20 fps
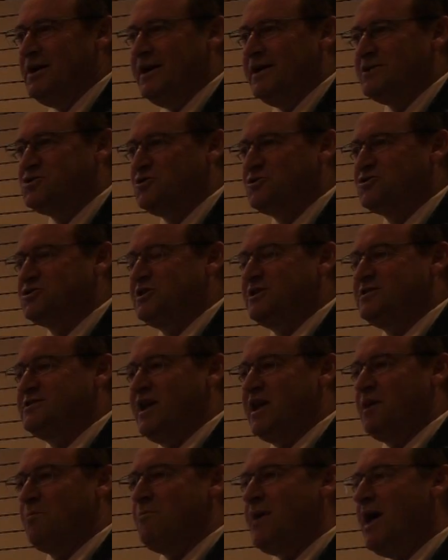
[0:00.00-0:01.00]
And so it's going to
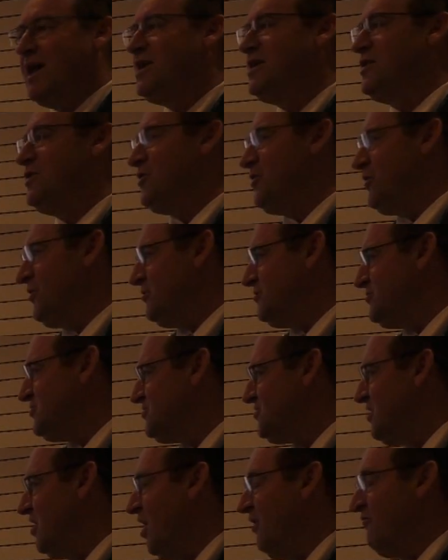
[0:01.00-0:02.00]
take many
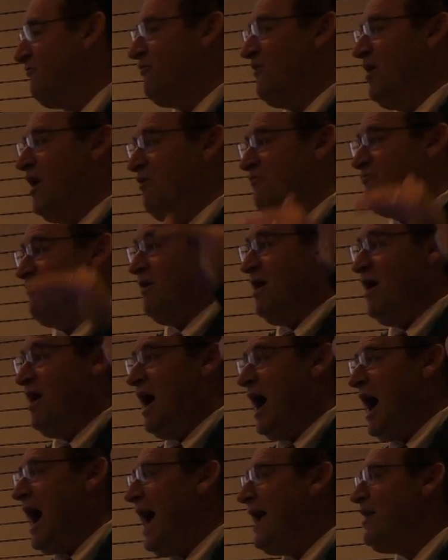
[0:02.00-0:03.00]
years of
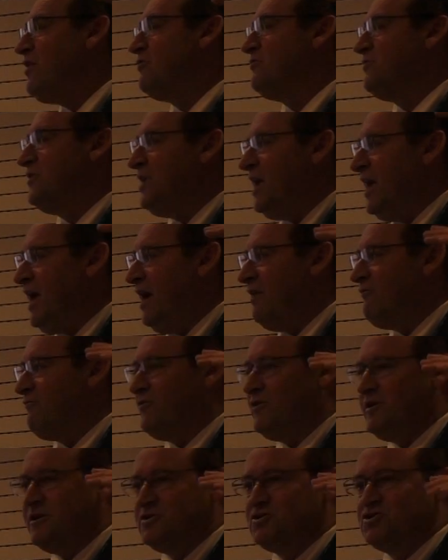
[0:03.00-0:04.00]
higher than
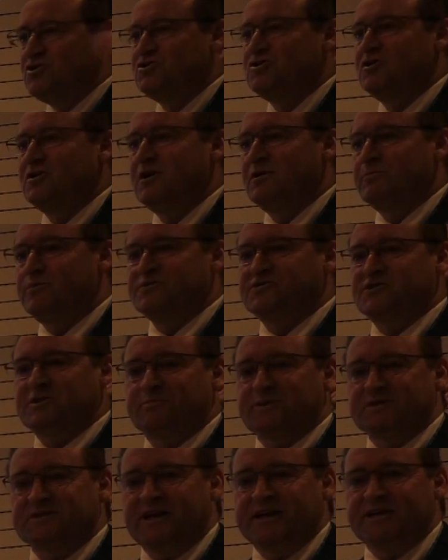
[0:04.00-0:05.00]
average
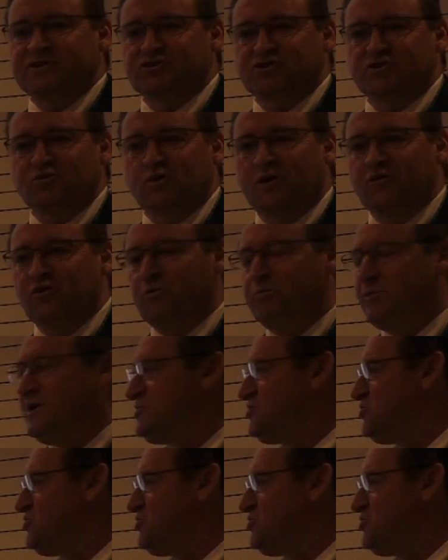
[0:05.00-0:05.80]
precipitation, whether it be